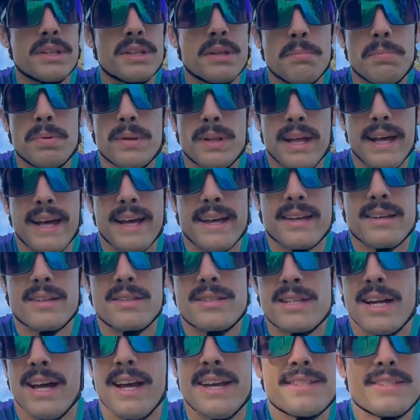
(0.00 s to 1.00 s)
the black
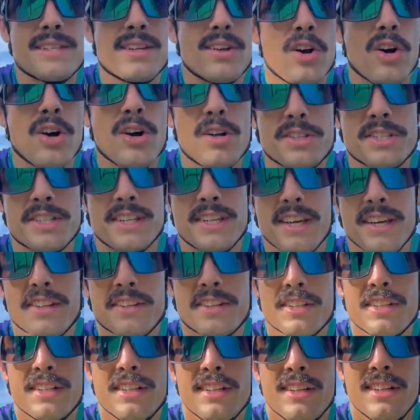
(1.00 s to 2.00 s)
ties it all together.